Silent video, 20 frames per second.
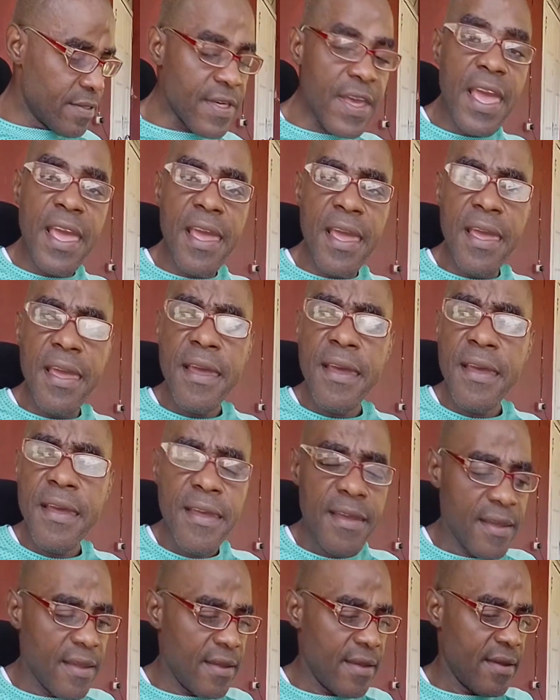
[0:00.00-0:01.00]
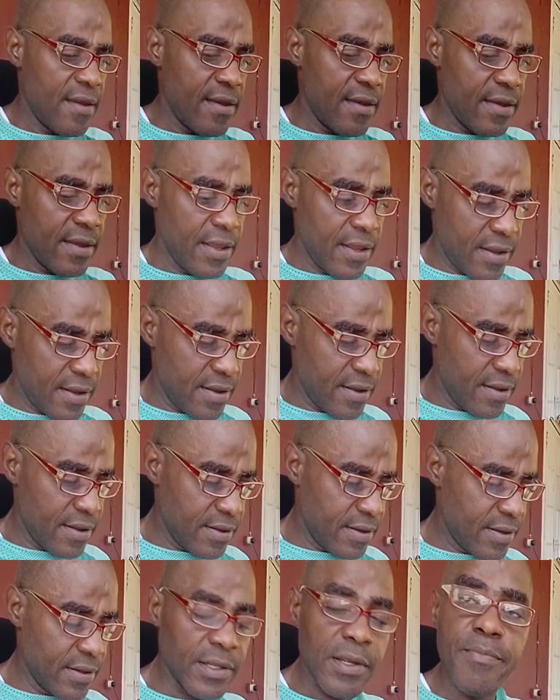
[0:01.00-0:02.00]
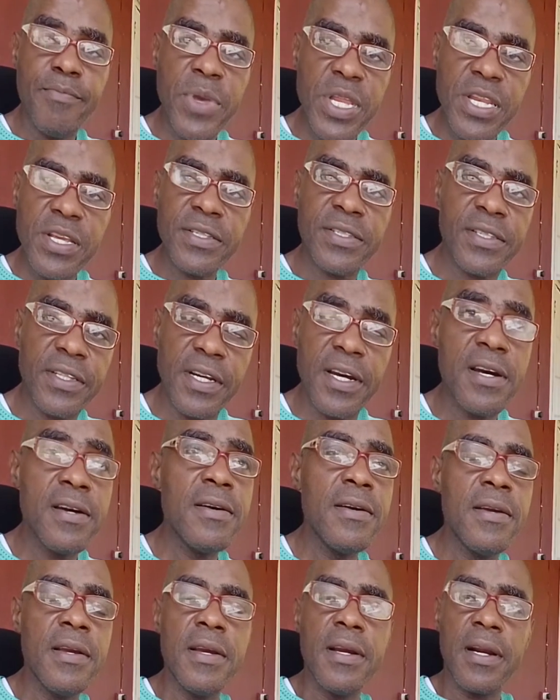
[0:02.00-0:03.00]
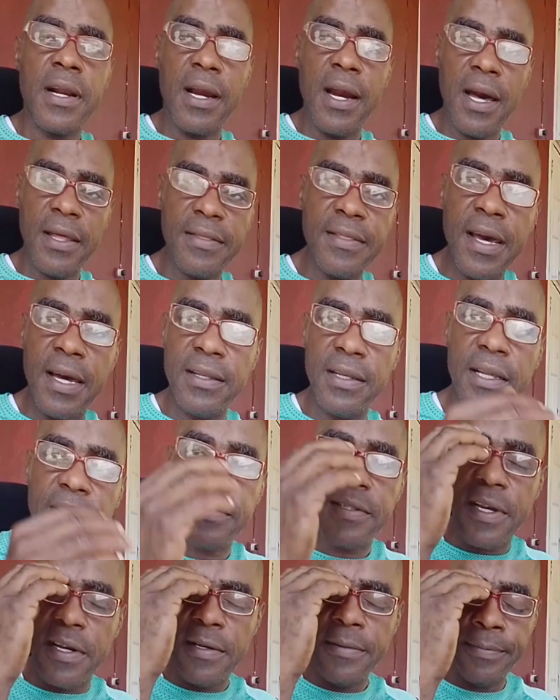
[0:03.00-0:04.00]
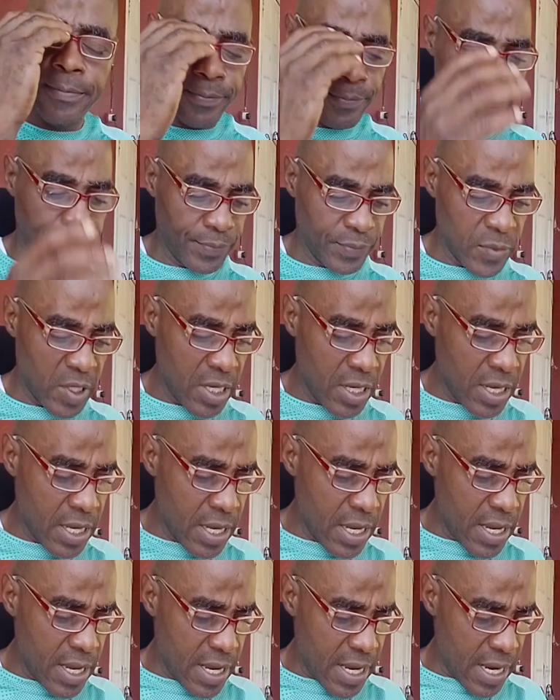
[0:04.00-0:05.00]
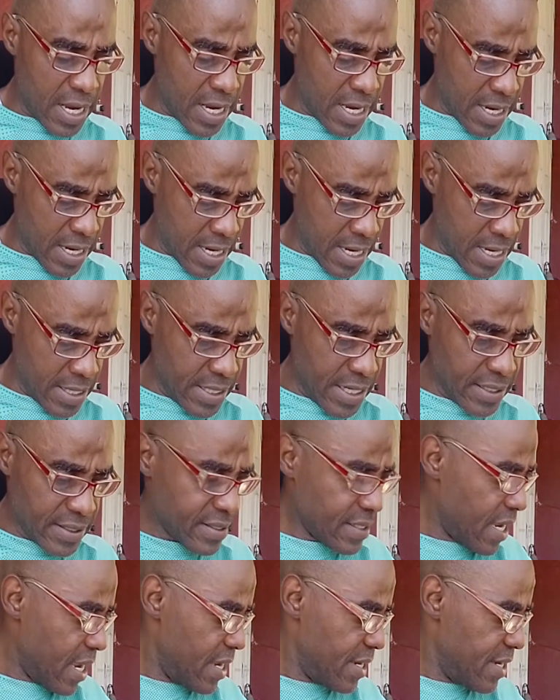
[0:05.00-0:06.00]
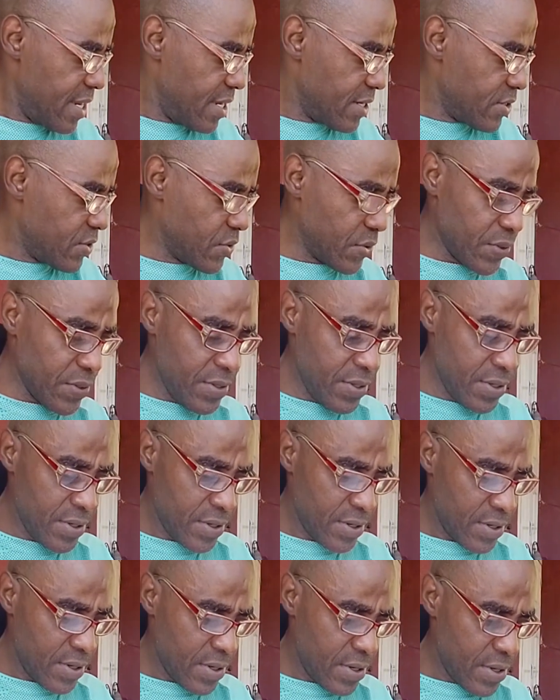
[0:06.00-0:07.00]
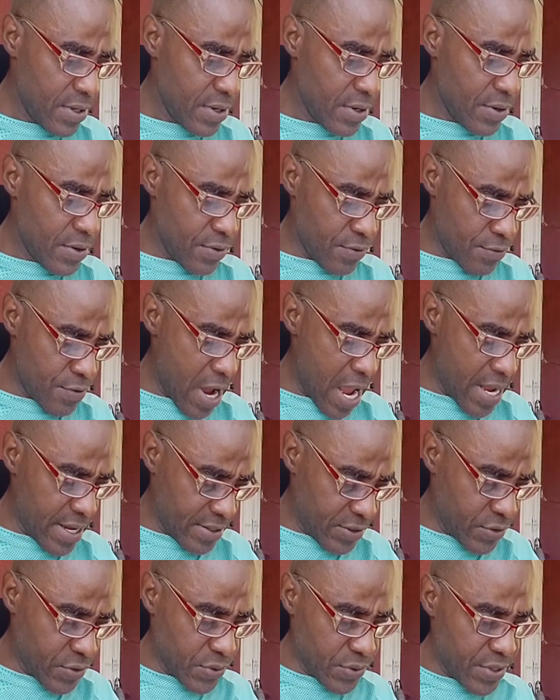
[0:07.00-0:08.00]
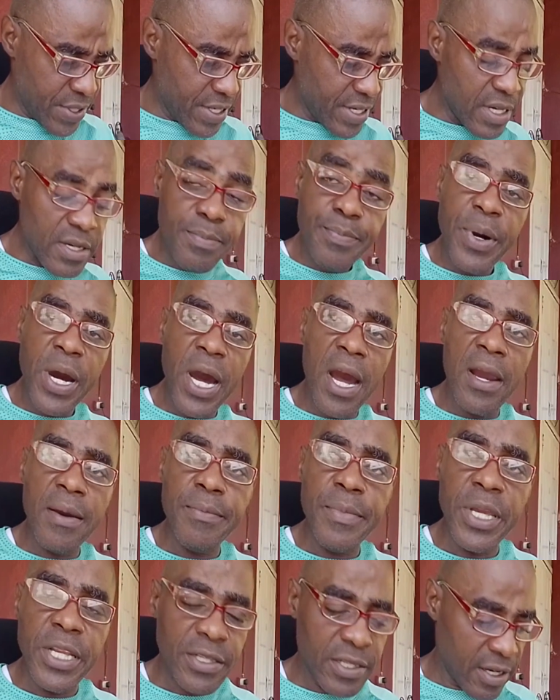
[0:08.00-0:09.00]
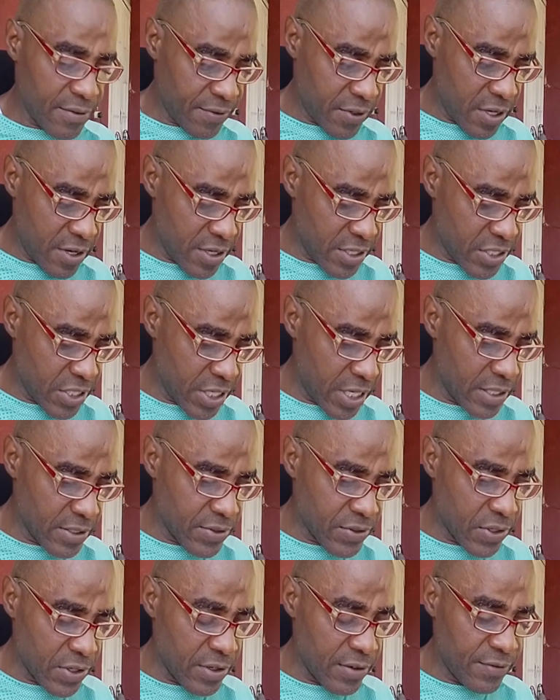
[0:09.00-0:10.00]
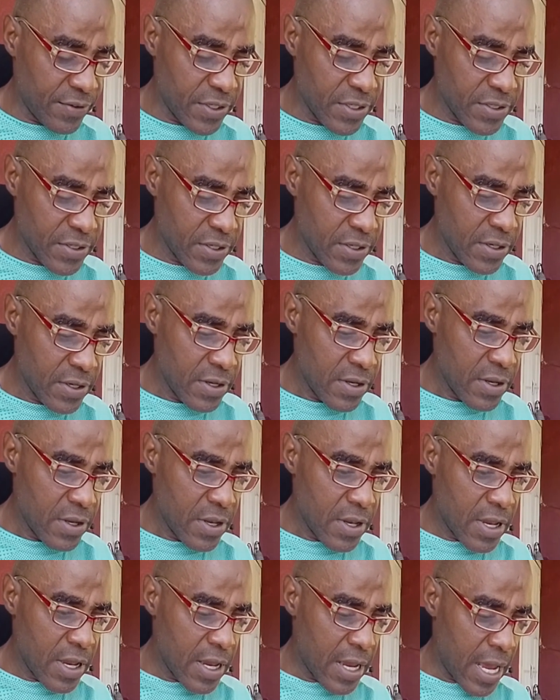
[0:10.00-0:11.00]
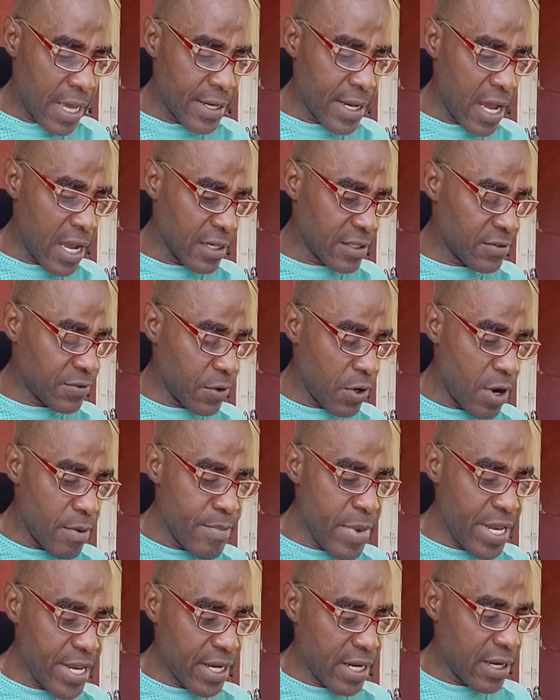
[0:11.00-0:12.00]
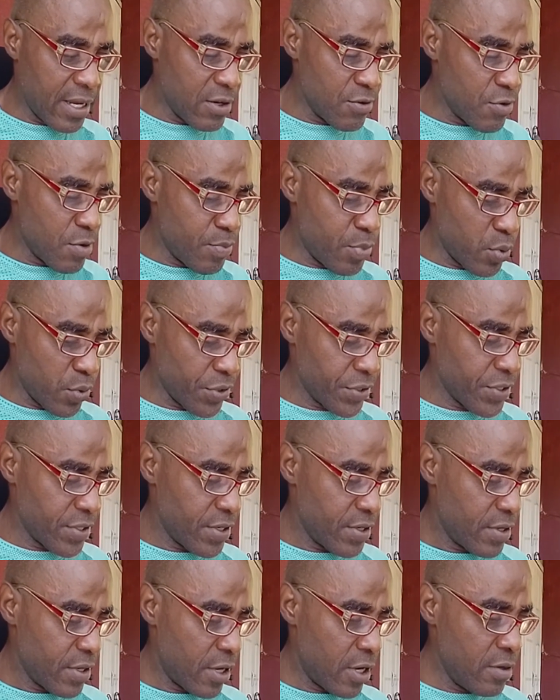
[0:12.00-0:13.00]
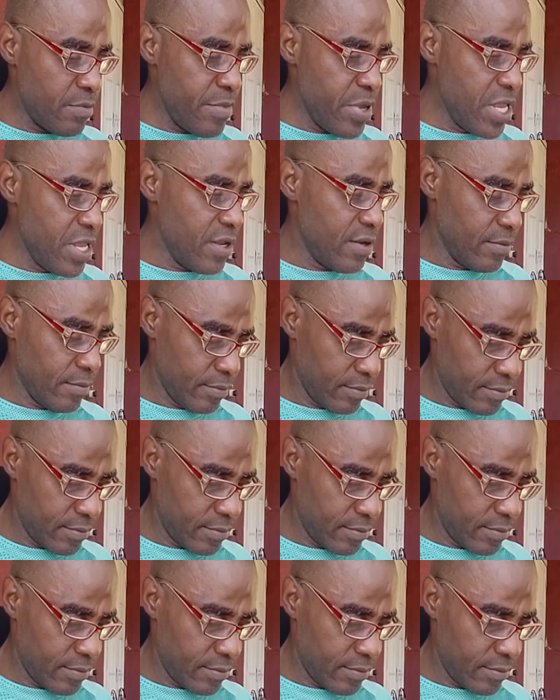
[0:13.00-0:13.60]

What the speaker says: The minister got that letter and decided to write to the Department of Correctional Service and ask for a medical report on me.